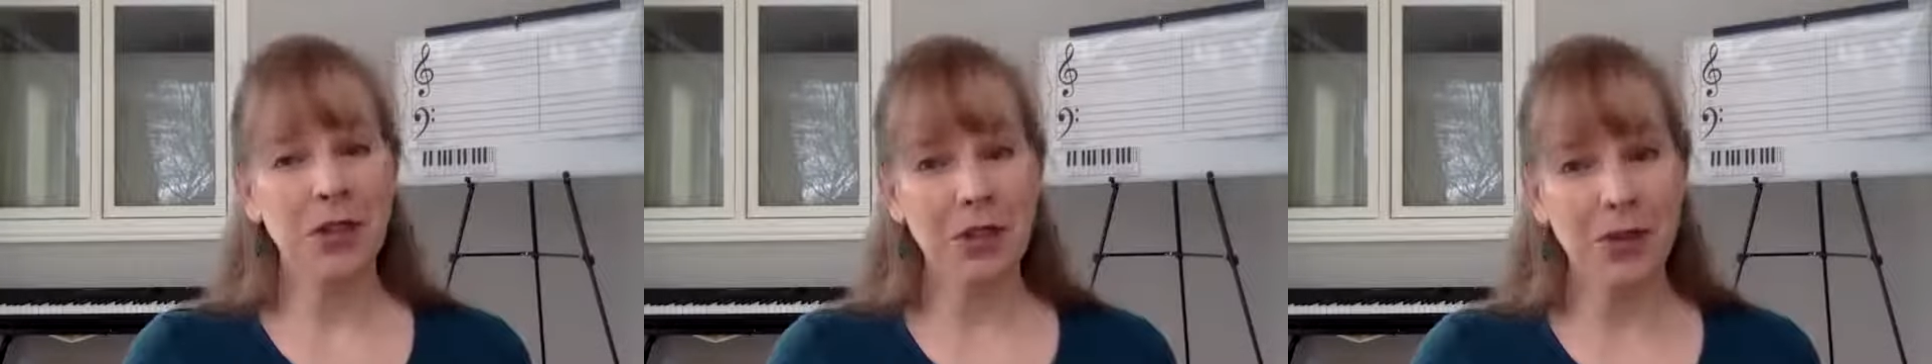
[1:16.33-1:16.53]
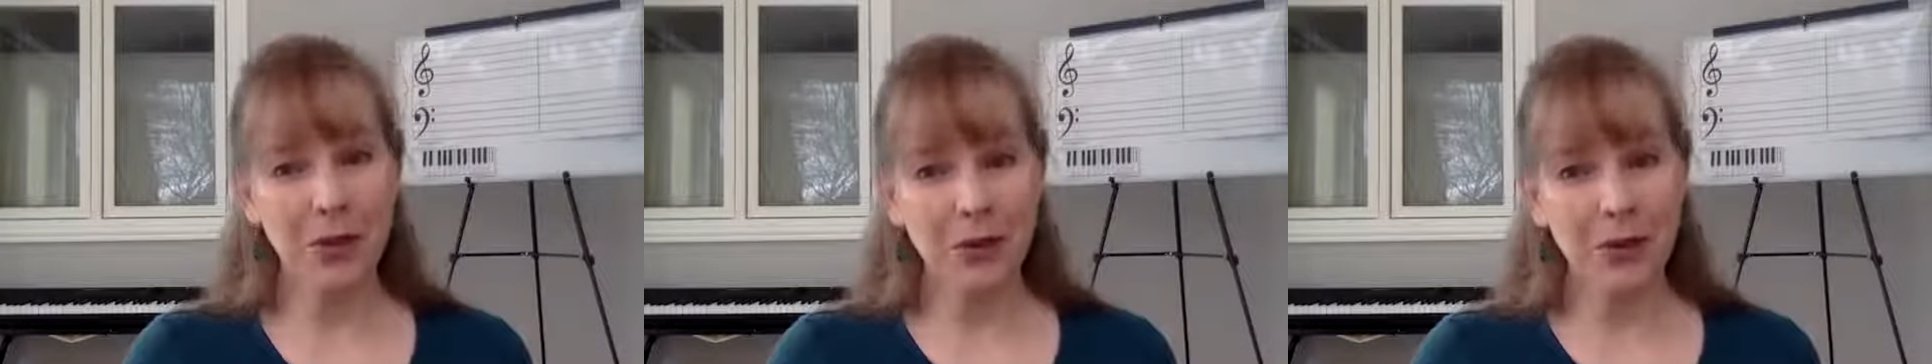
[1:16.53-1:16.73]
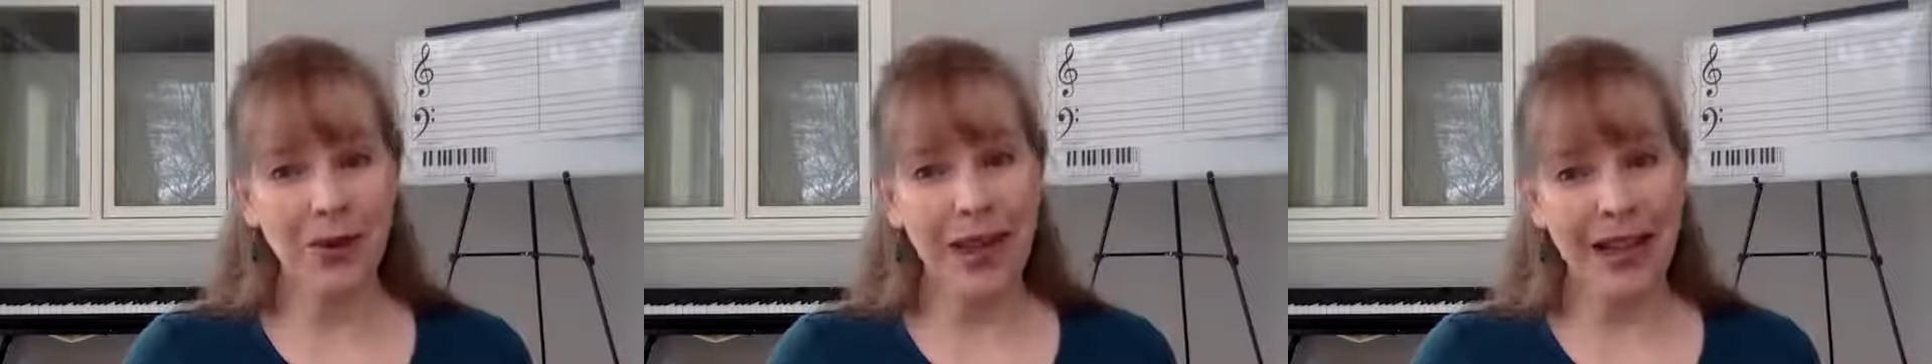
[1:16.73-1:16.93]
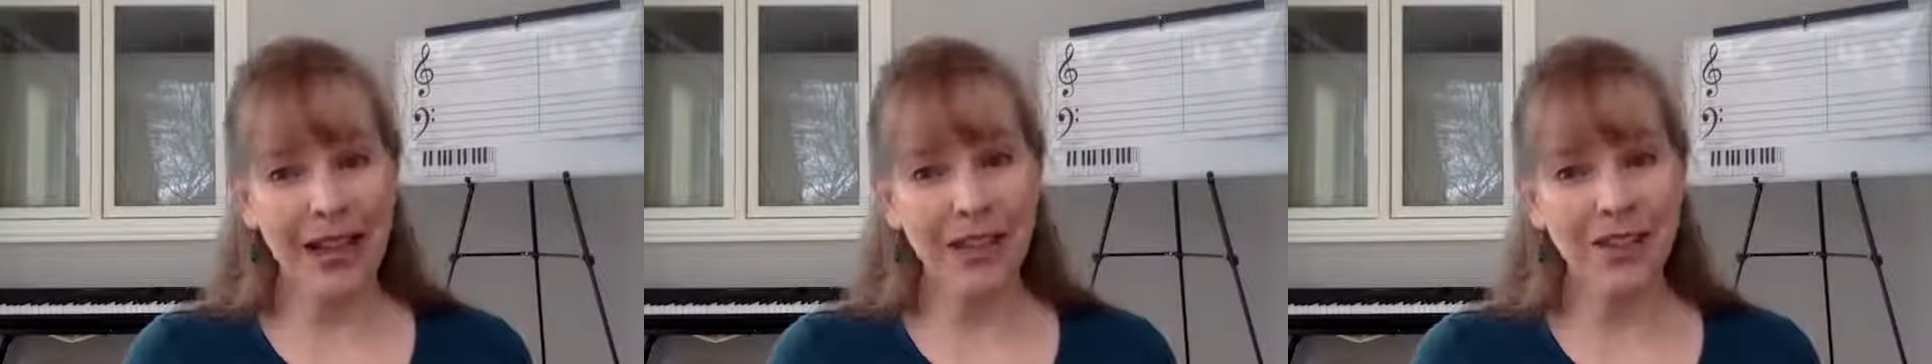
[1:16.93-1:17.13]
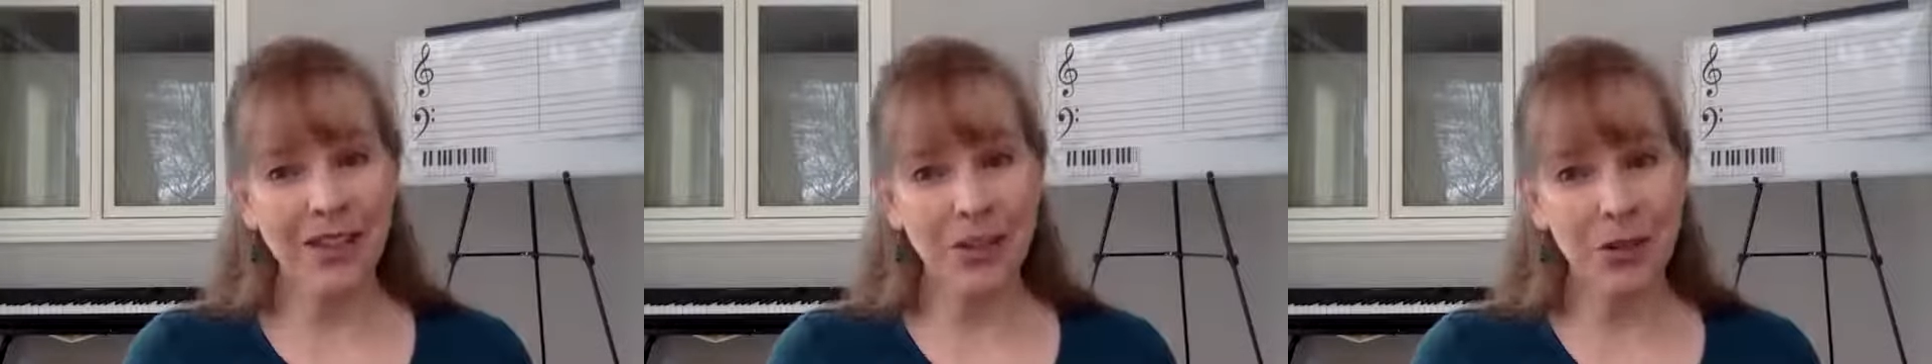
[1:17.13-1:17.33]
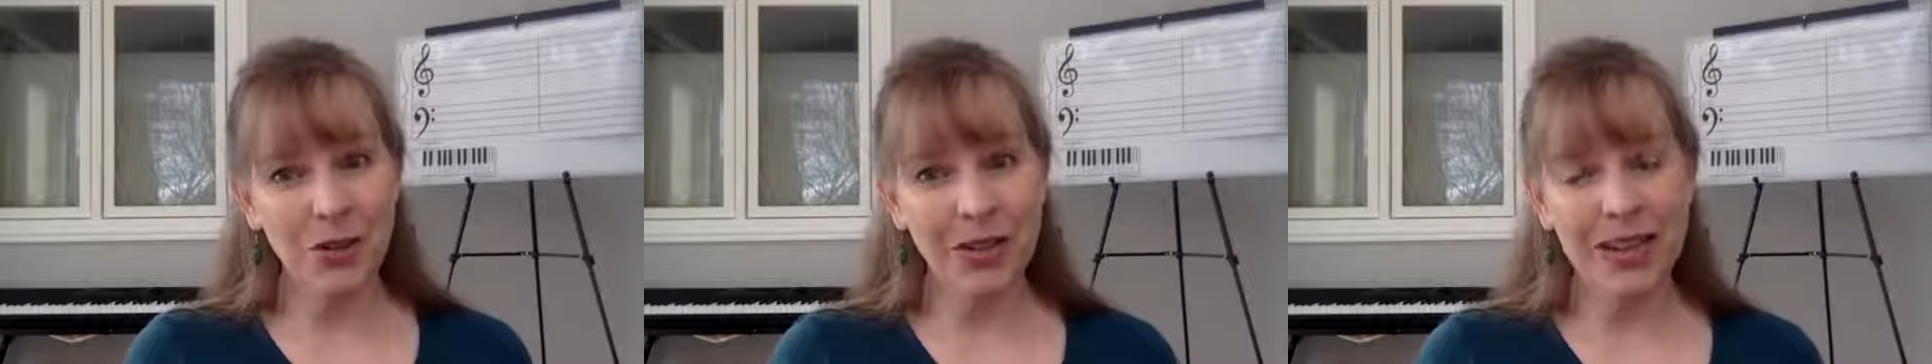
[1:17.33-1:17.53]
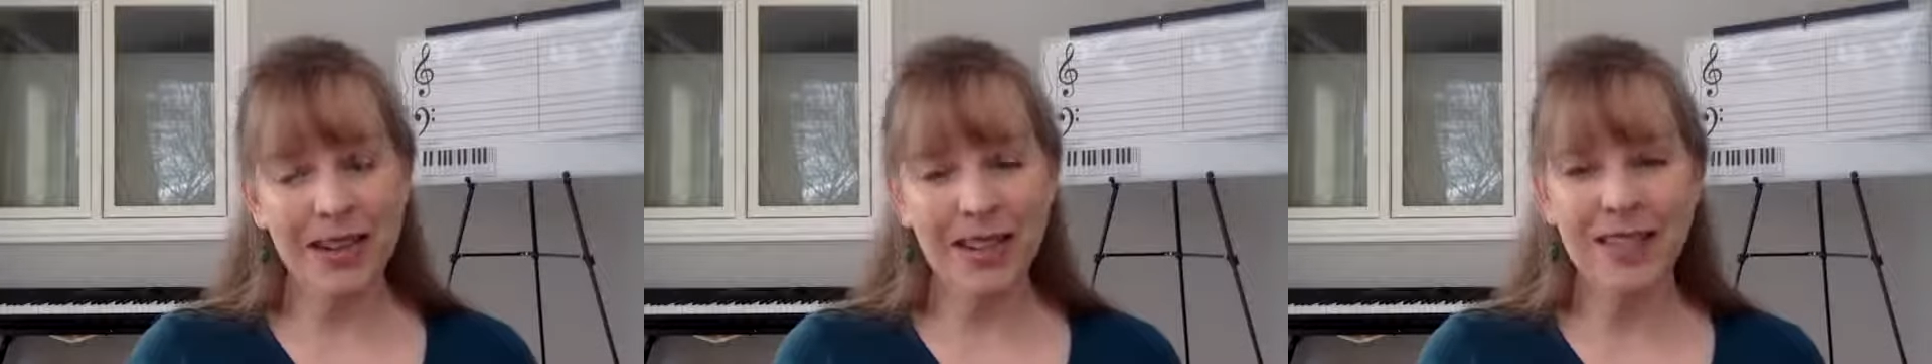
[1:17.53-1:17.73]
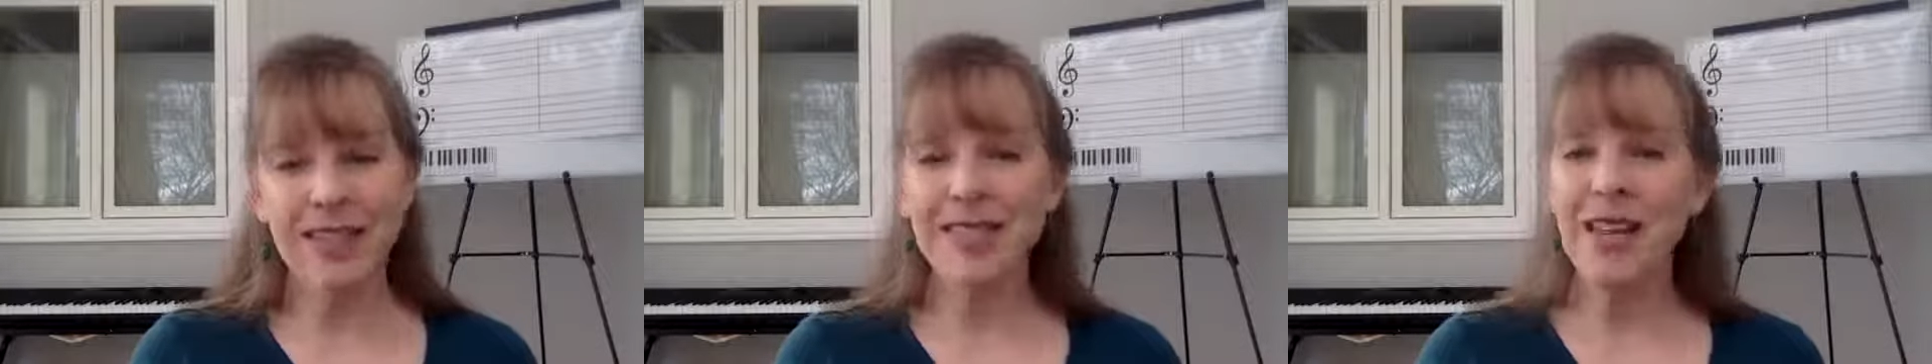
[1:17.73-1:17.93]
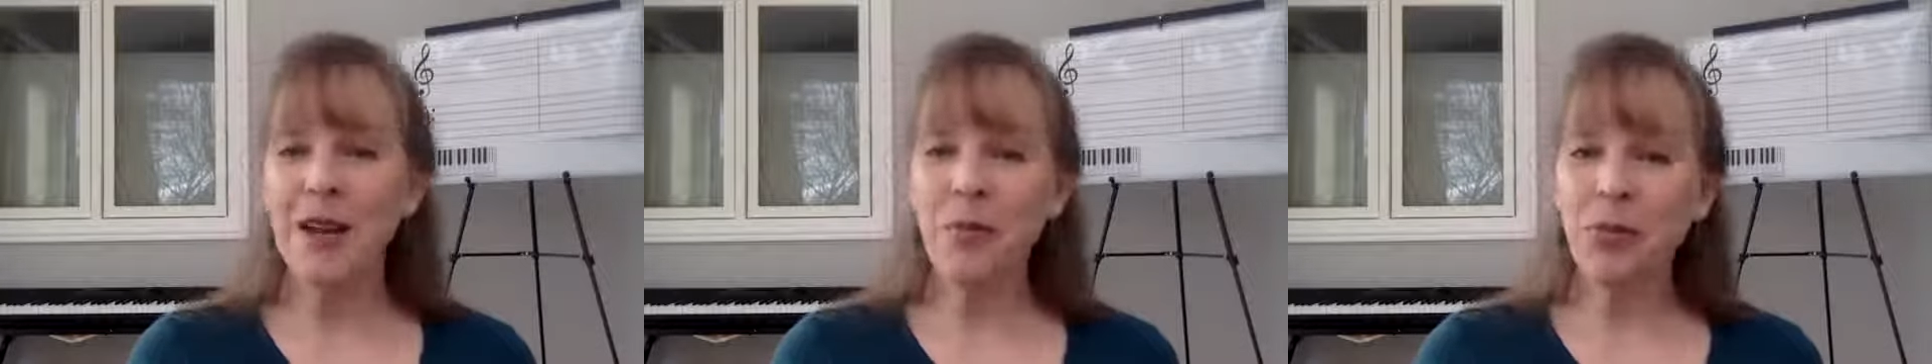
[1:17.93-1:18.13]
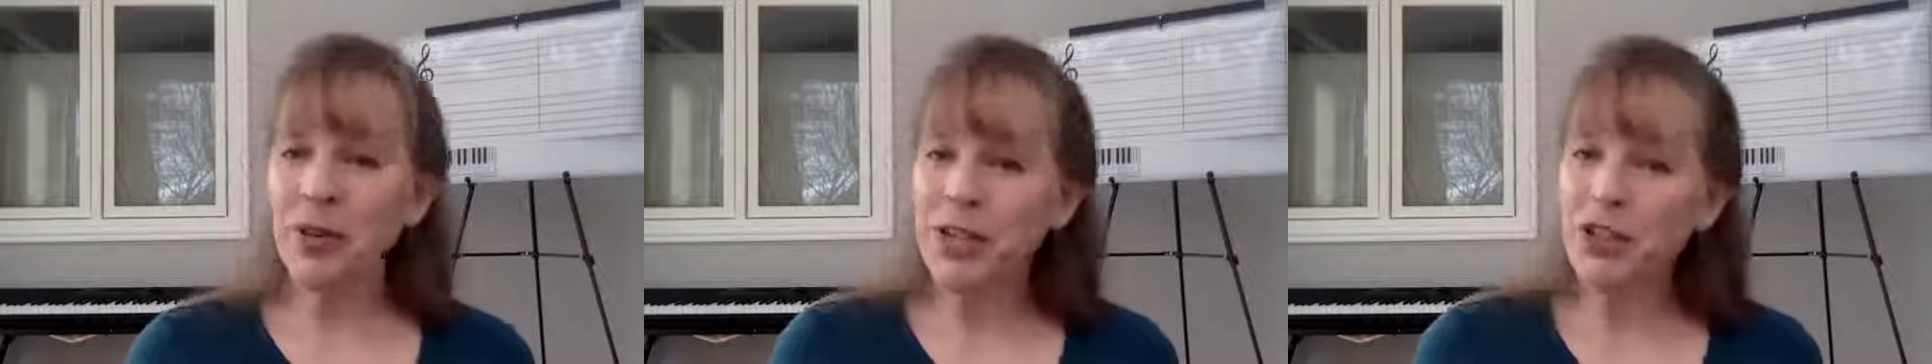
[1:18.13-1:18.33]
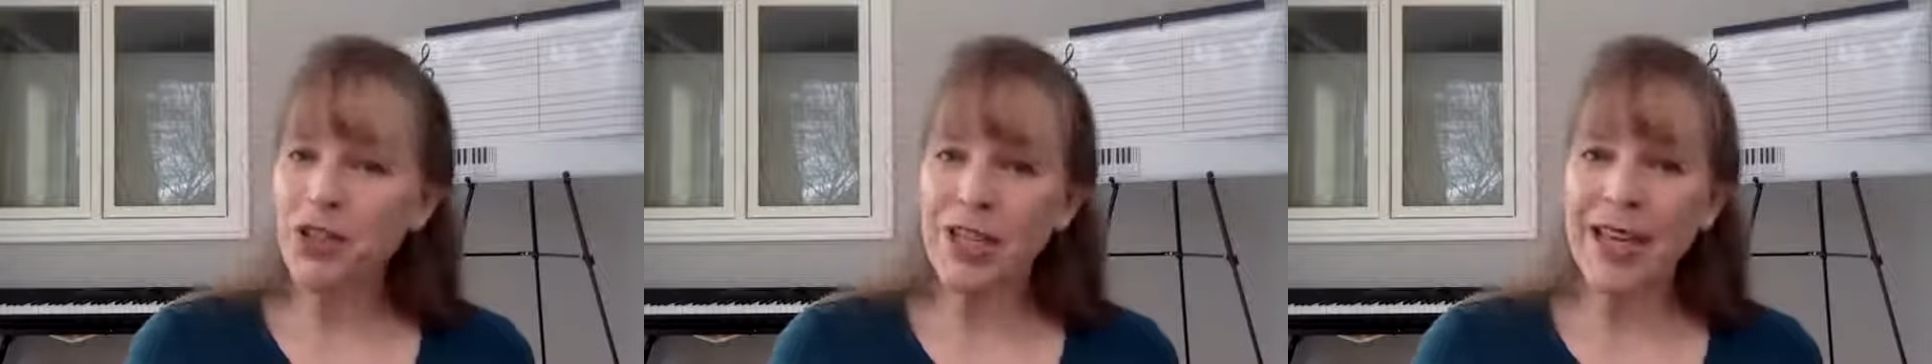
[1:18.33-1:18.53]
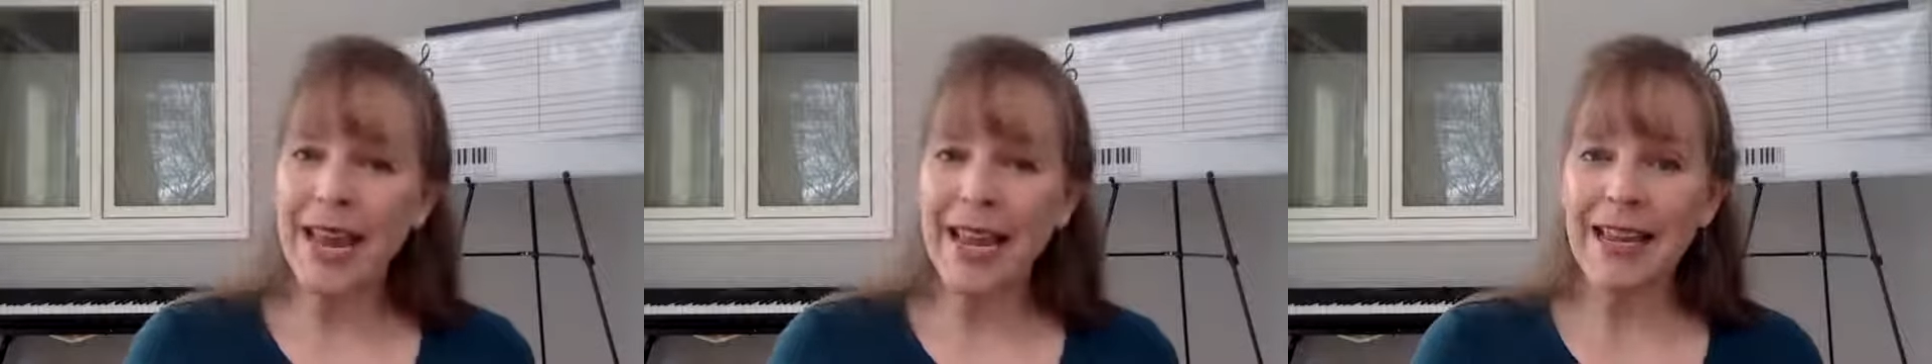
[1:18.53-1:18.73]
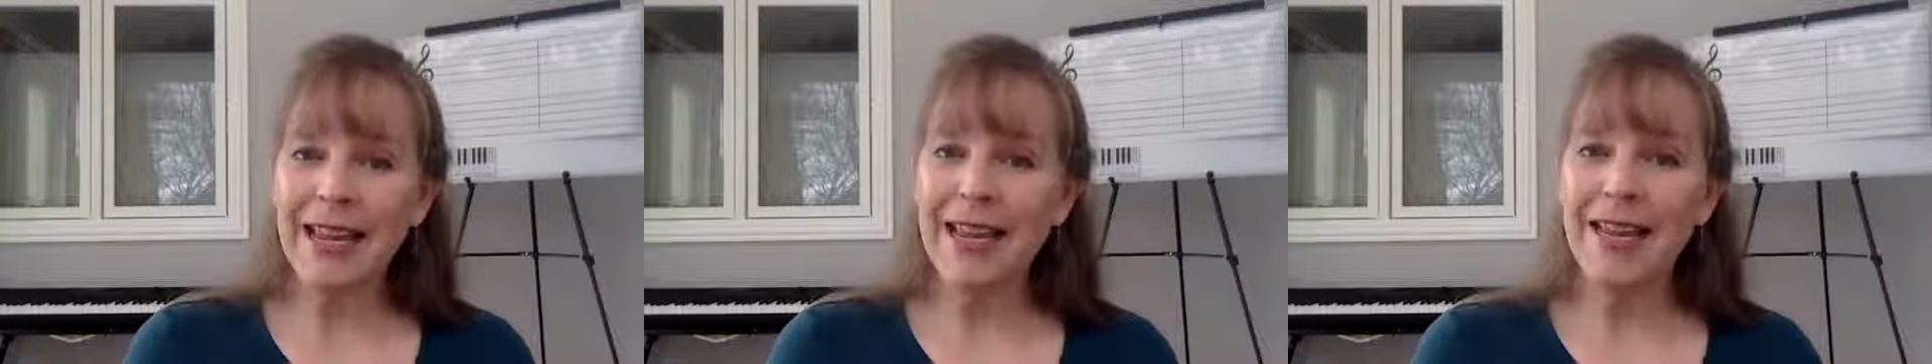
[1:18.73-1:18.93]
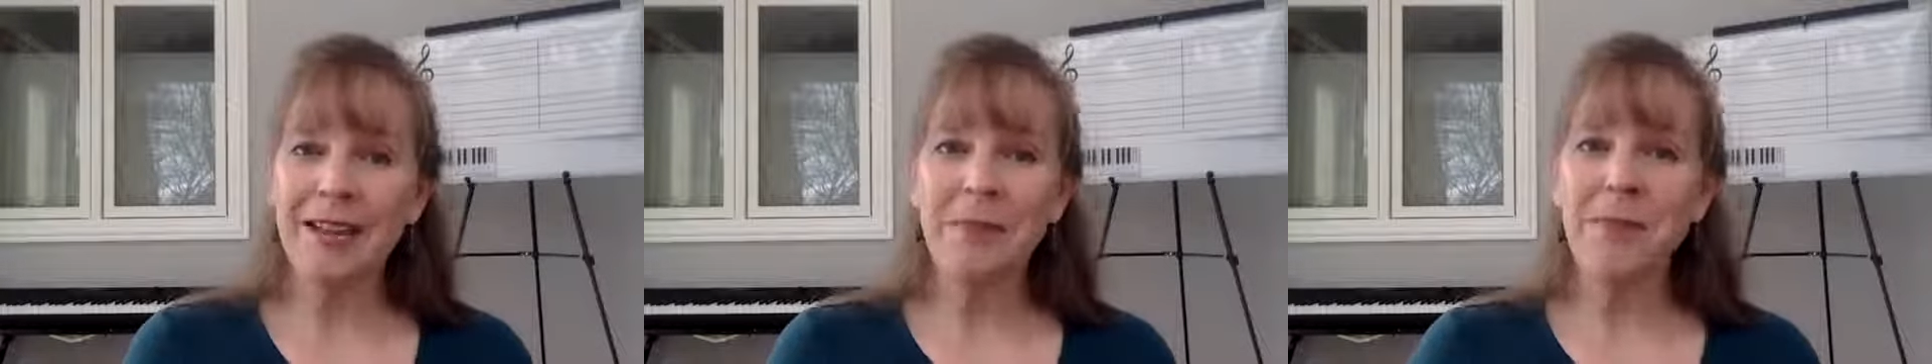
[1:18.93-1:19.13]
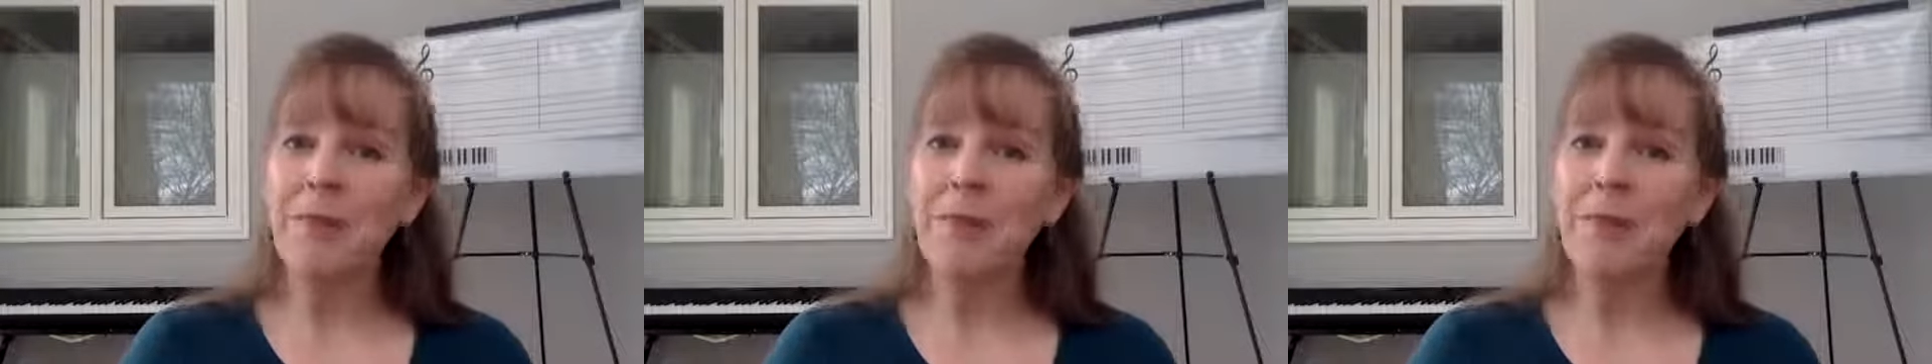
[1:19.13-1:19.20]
you and your kids appreciate it.